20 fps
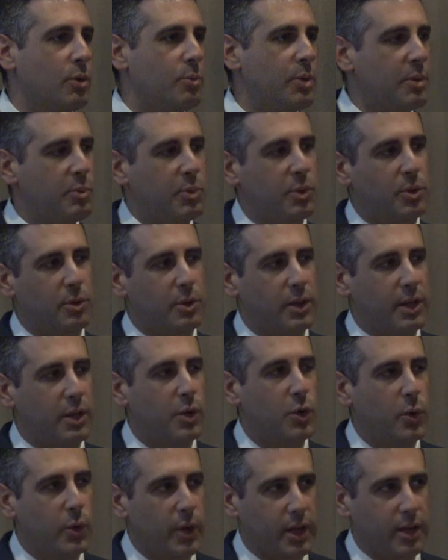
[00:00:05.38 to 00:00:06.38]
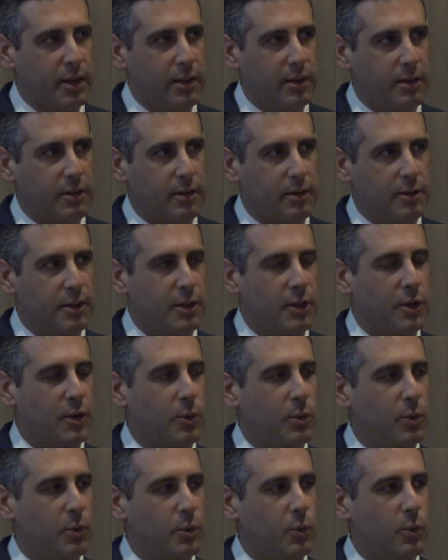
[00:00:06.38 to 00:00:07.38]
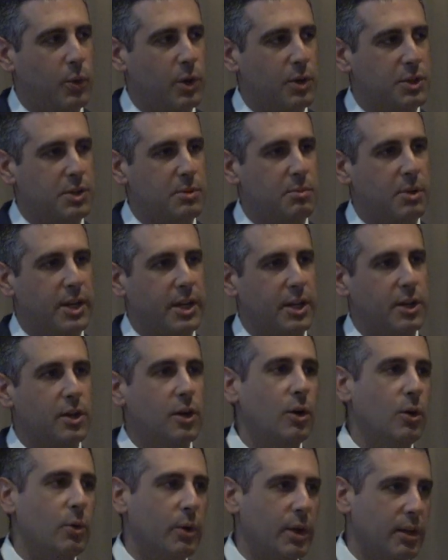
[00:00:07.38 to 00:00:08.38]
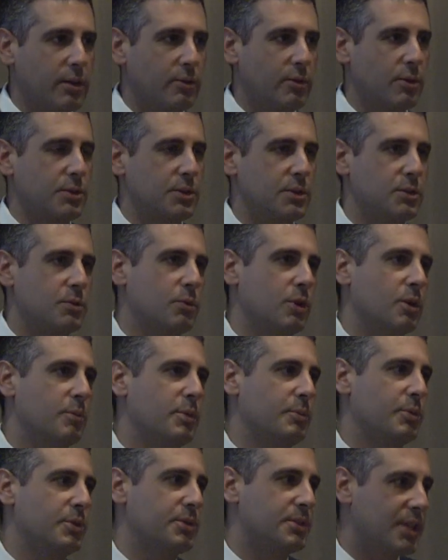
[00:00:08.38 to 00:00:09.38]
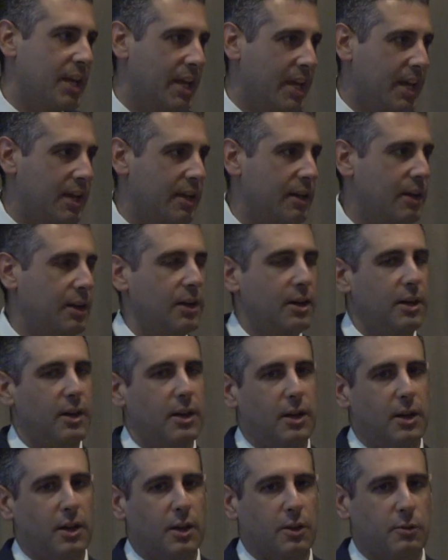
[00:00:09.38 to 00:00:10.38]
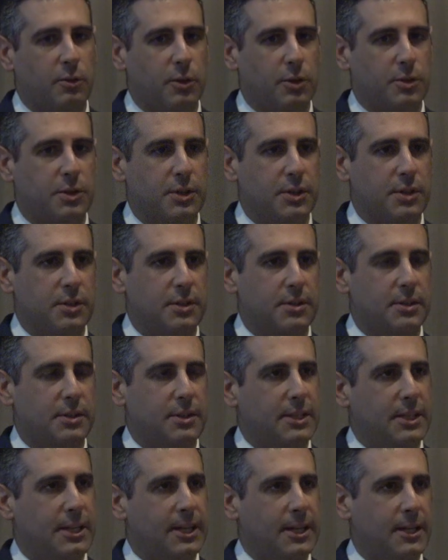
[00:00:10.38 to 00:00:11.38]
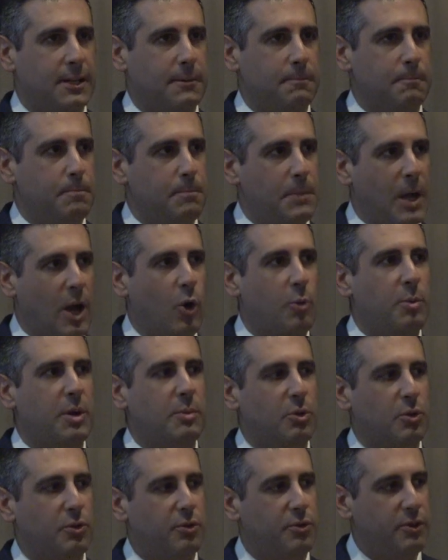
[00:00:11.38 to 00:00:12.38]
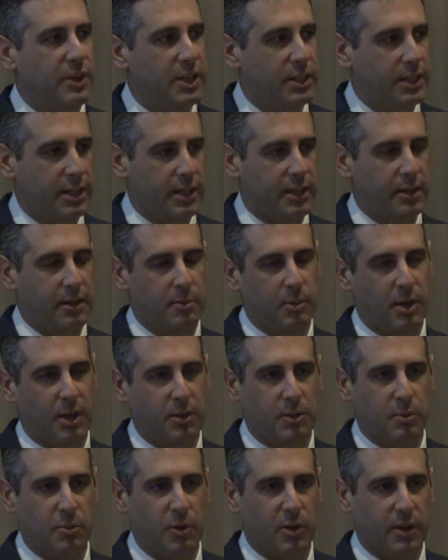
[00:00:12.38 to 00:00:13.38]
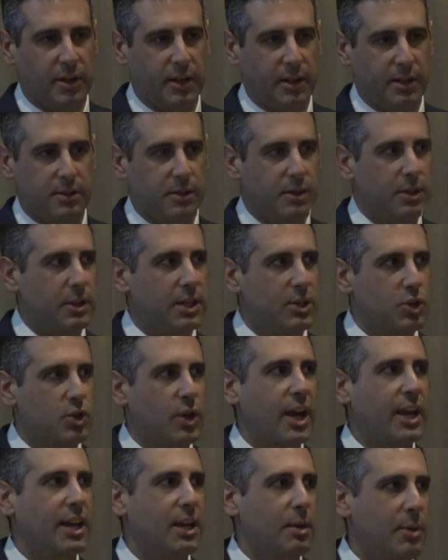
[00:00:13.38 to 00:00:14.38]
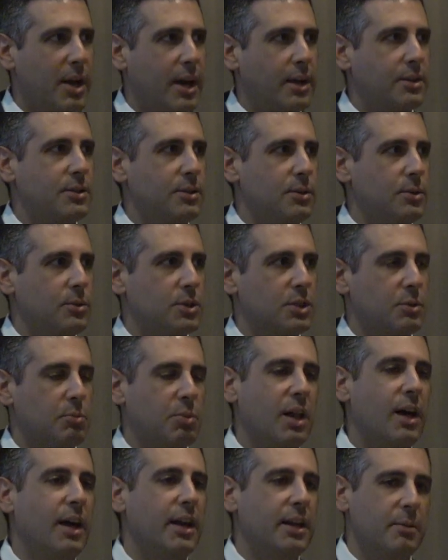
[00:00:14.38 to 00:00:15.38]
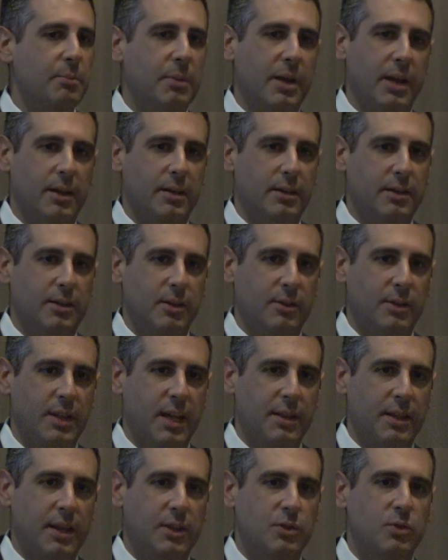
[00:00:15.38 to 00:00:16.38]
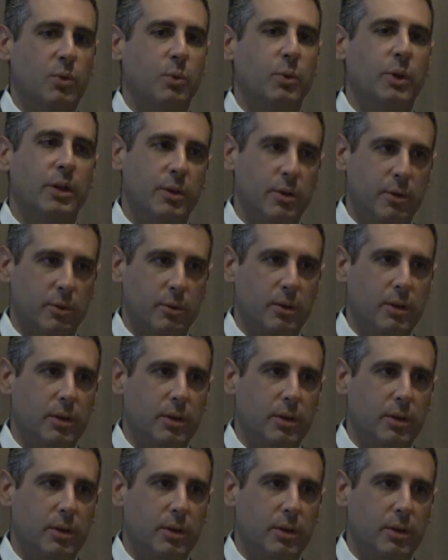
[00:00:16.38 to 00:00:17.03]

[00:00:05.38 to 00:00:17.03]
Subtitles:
are people doing, where is the money going versus what are people saying versus how are people feeling about the market. Really tracking back to supply and demand. That's what we do.